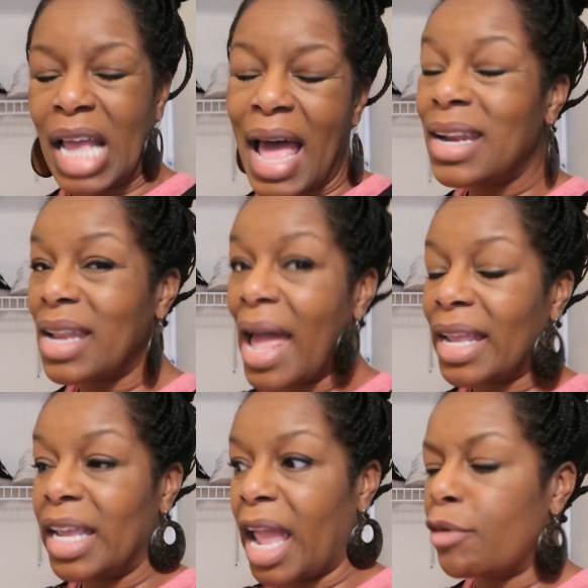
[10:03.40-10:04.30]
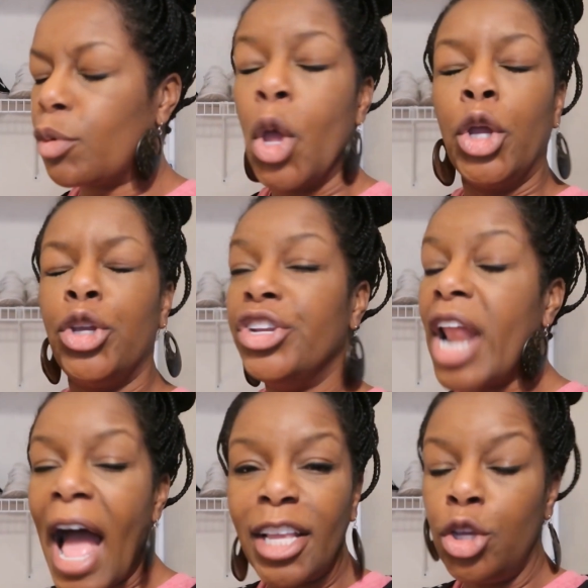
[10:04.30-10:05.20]
it's kind of like a game room you're
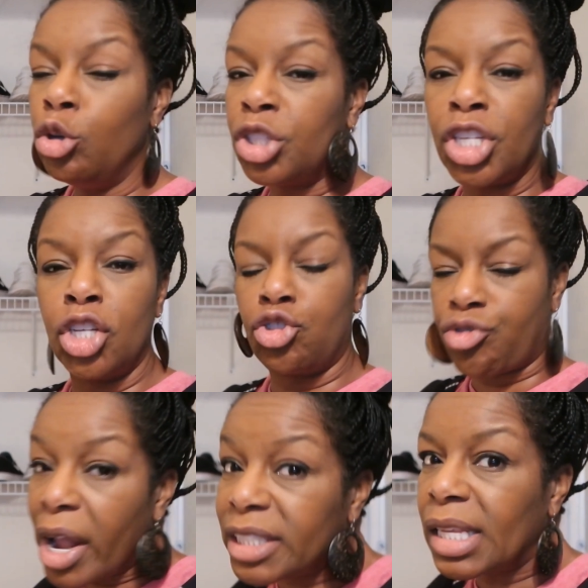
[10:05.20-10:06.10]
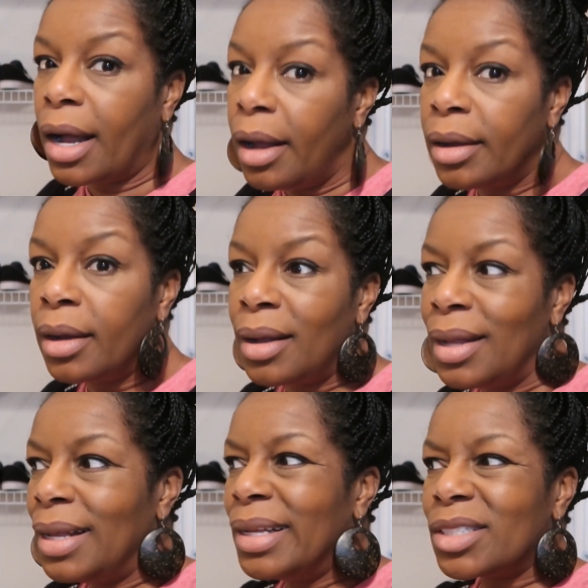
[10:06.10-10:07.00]
not using a dresser
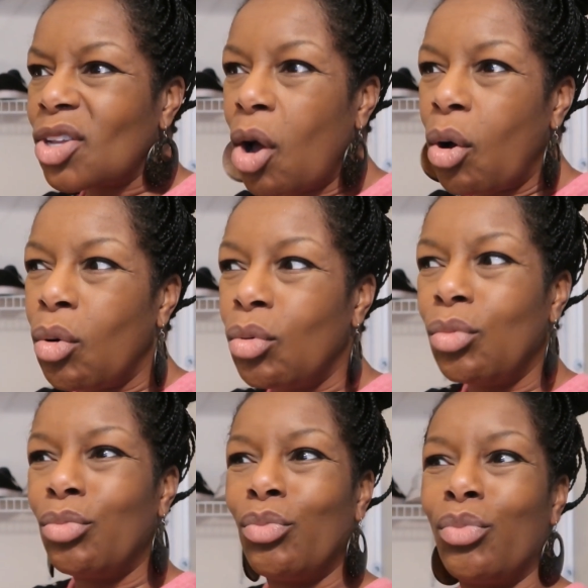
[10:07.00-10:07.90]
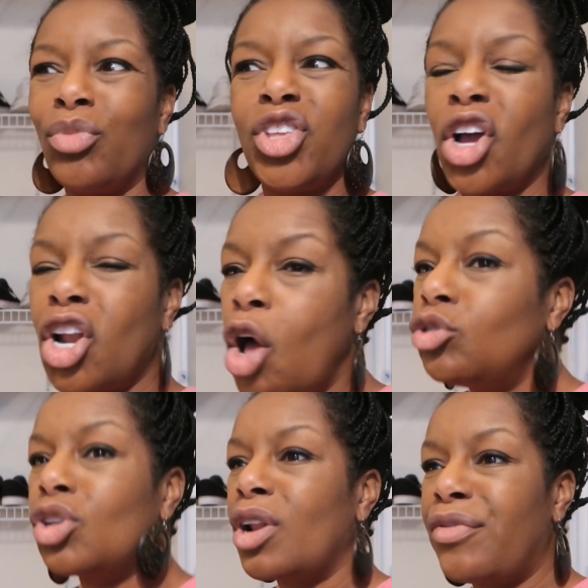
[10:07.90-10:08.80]
so your
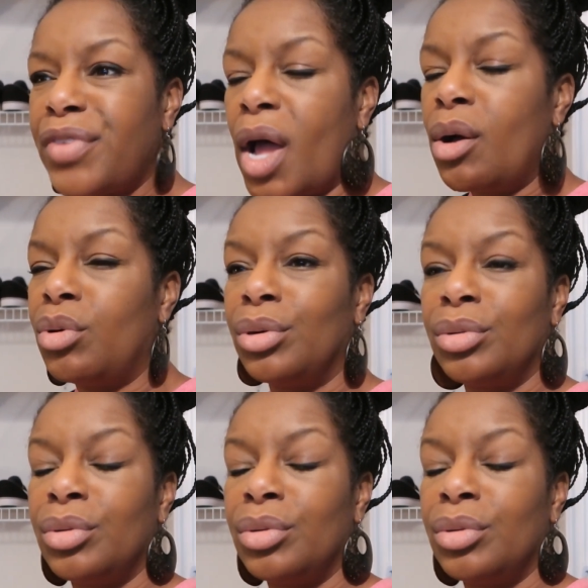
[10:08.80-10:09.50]
clothes on the floor